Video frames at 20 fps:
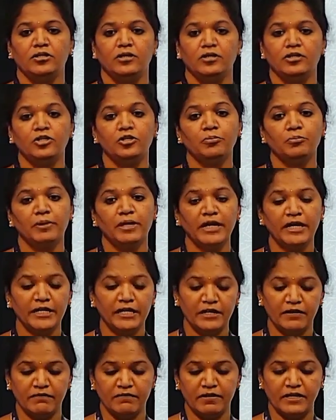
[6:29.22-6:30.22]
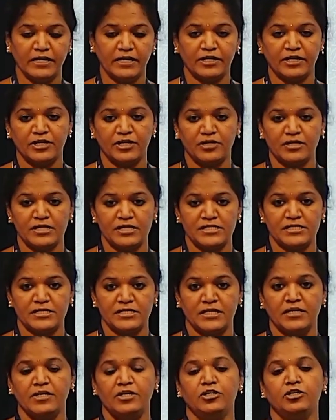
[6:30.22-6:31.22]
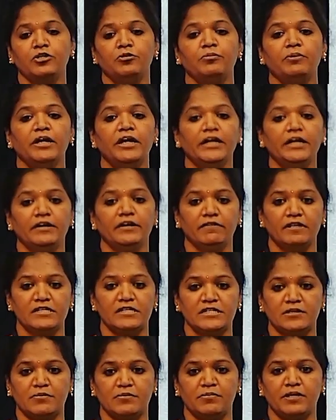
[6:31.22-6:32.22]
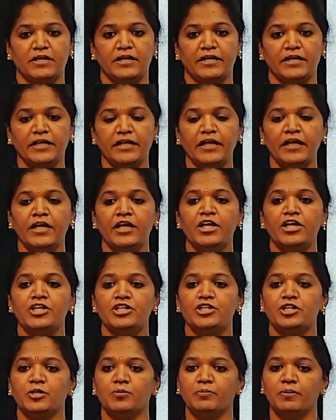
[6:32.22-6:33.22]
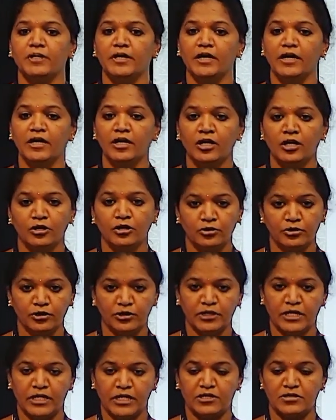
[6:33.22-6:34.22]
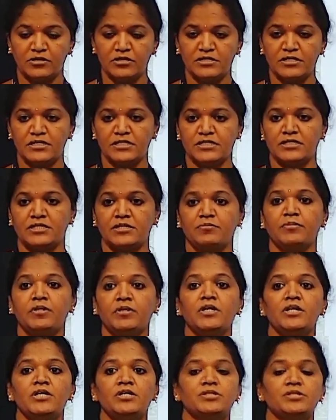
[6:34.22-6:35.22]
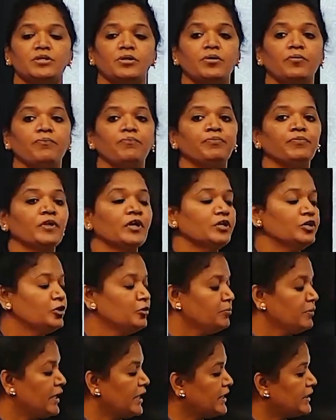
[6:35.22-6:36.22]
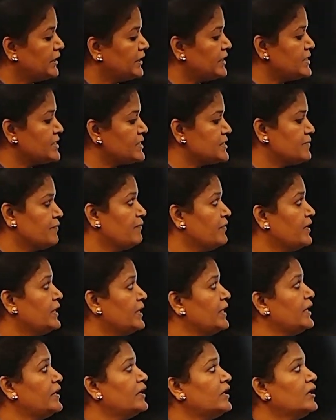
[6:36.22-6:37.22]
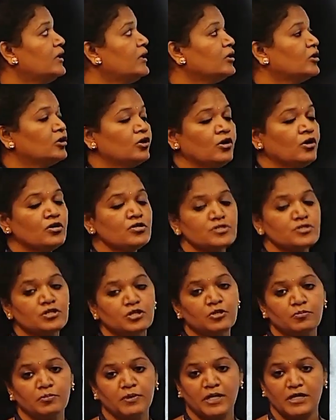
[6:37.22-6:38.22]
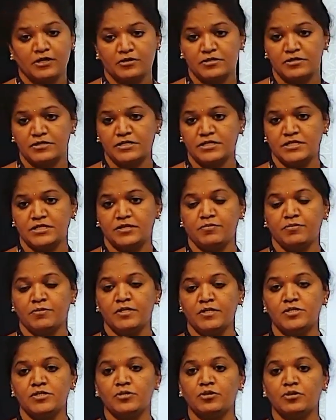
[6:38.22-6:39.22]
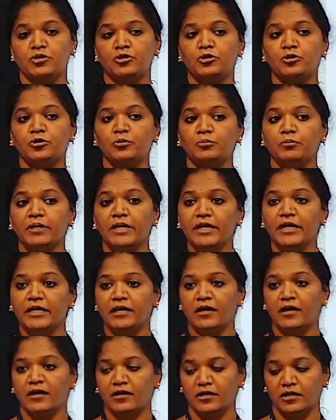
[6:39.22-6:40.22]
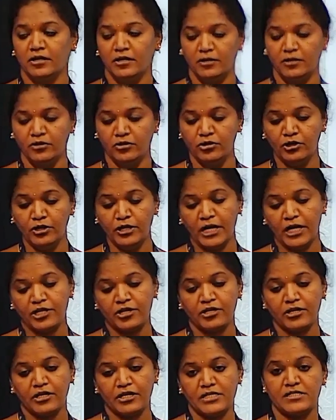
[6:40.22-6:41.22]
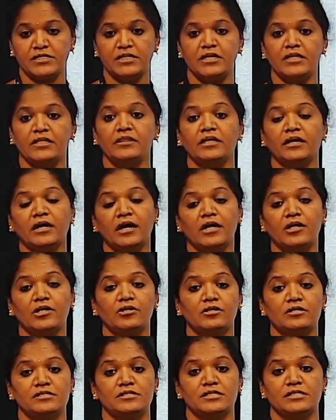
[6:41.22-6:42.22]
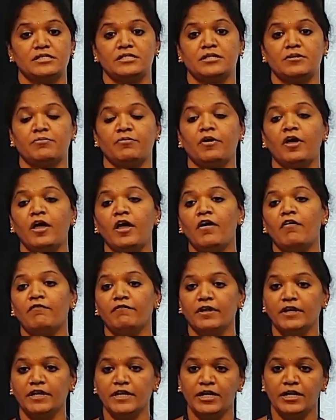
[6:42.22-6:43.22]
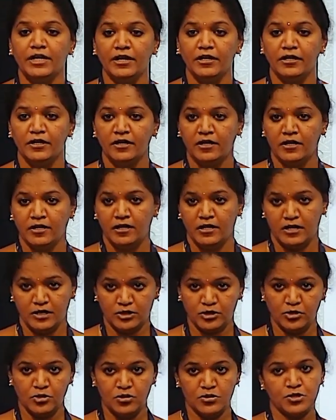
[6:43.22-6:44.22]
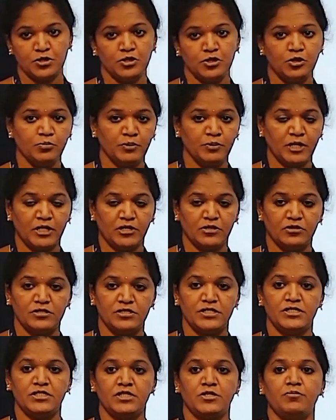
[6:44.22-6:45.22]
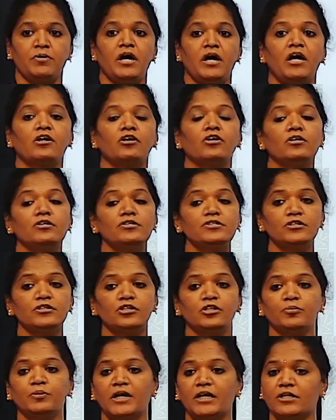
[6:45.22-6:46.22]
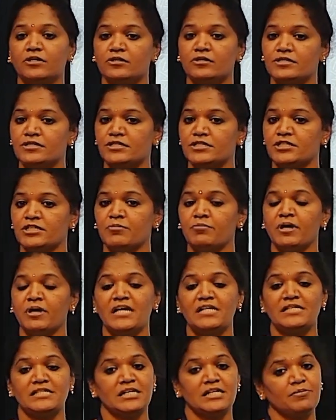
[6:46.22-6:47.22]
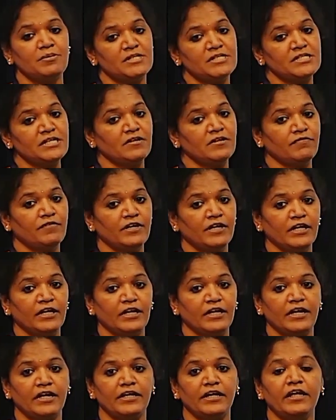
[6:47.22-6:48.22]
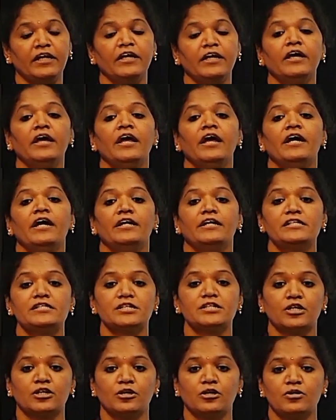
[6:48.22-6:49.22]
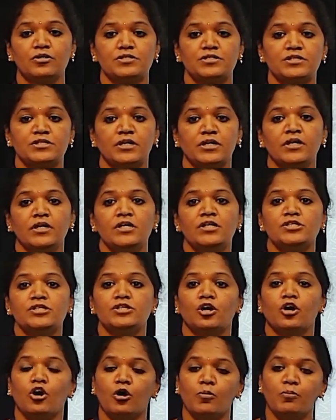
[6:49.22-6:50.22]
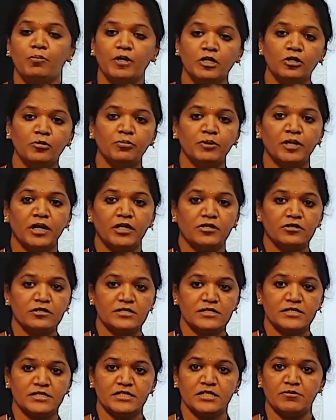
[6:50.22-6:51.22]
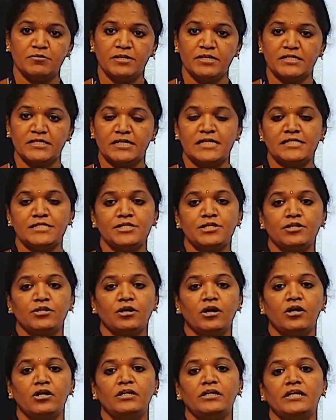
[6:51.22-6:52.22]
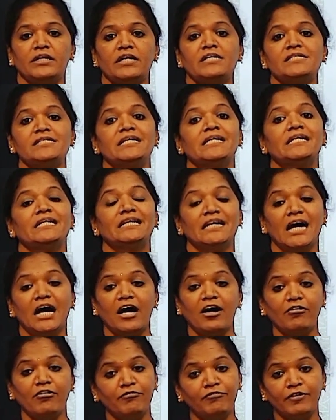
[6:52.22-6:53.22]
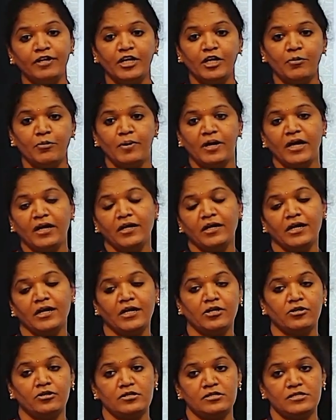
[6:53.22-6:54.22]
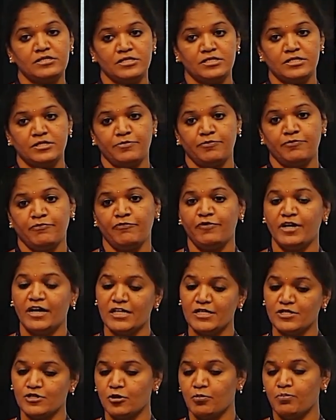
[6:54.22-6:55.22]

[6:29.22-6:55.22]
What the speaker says: to meet our accuracy, to meet our stability, it should be a good control system. So, to meet this we need a closed loop control system. So, to meet a good accuracy in the control system, we need a closed loop control system. A closed loop control system, as name itself indicating, it is closed. So, open loop control system is also called as non-feedback control system, whereas